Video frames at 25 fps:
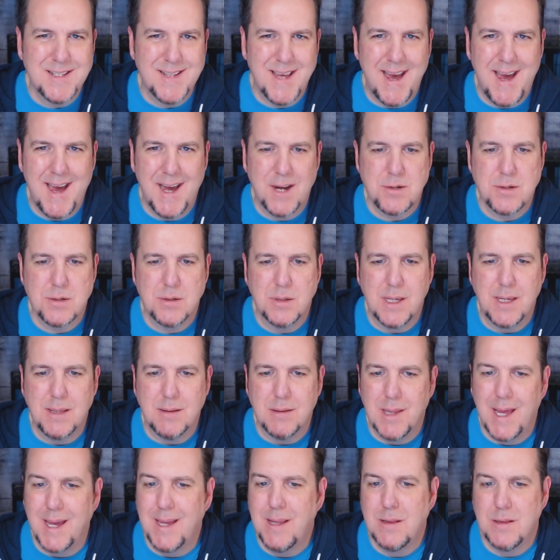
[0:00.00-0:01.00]
to actually
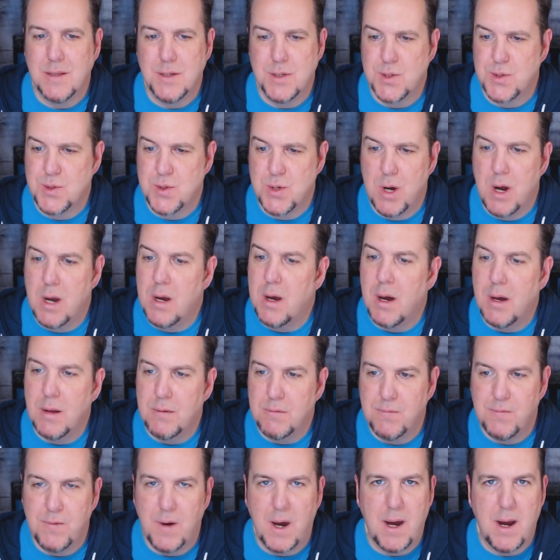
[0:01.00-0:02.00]
light this truck on
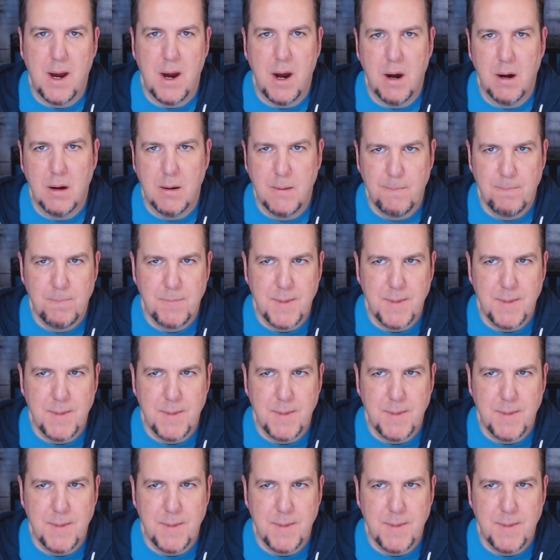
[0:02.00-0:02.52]
fire,